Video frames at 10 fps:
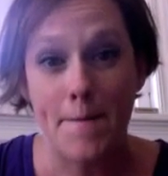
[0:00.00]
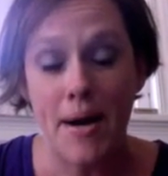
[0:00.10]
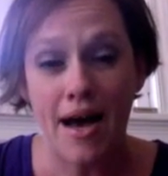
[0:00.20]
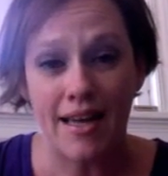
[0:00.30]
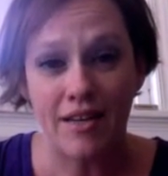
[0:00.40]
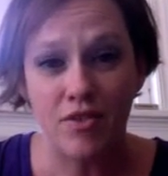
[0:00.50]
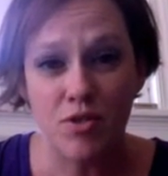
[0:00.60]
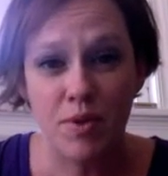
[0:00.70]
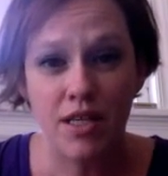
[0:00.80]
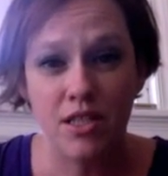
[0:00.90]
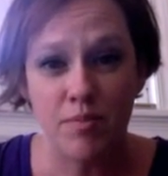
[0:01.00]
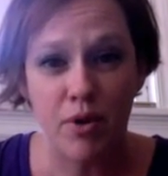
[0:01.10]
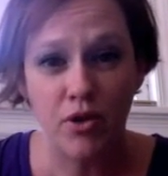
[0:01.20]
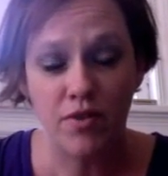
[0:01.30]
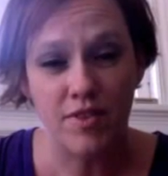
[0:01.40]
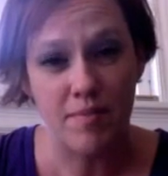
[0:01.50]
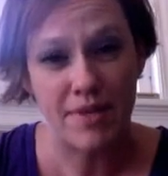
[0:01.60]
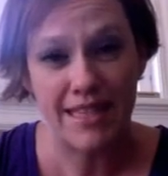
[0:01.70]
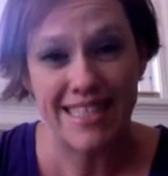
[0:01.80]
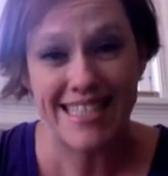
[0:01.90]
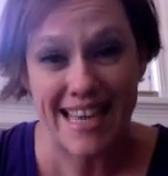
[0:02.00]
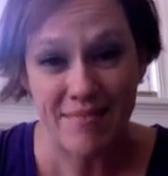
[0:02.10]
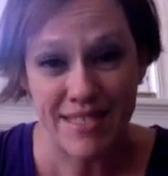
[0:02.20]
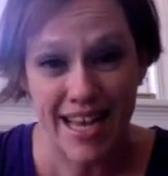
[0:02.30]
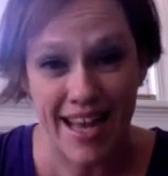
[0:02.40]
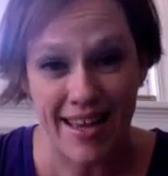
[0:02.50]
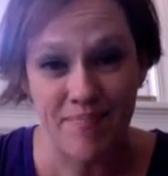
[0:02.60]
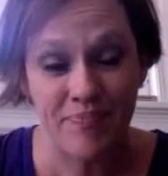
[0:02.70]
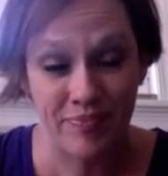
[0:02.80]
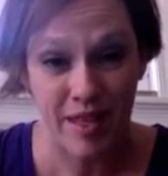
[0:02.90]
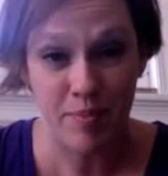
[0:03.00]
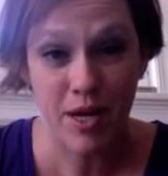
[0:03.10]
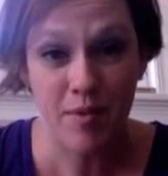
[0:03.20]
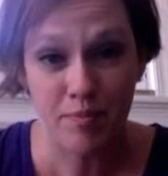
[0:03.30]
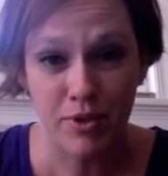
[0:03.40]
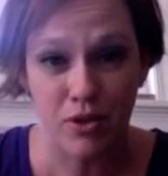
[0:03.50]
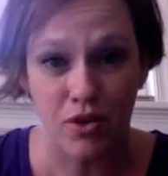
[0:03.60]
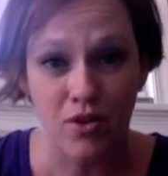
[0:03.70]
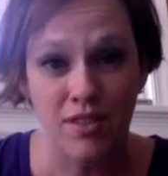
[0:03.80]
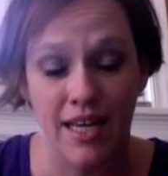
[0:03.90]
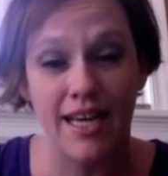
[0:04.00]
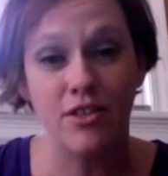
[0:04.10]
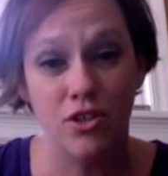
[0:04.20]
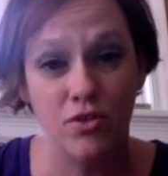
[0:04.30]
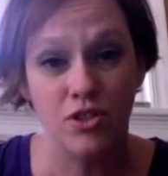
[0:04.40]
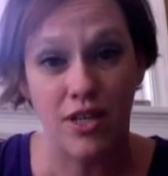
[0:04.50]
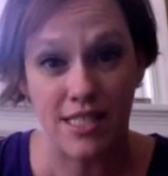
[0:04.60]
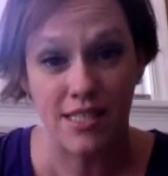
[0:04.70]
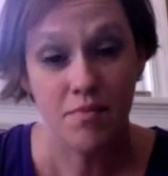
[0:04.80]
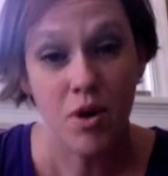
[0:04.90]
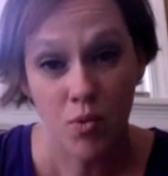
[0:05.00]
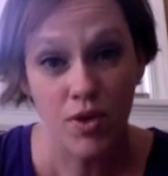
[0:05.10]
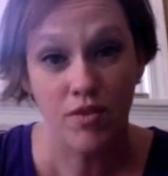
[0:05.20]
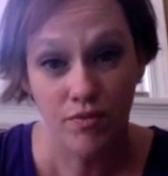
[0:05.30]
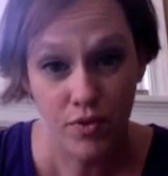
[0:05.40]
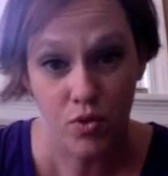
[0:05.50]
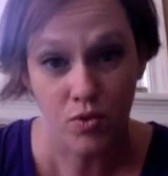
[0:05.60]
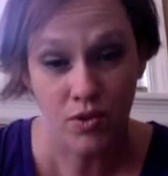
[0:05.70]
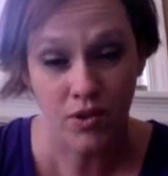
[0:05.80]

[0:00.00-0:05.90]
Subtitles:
But if you're speaking to both of them at the same time, they become plural and you address them with vous.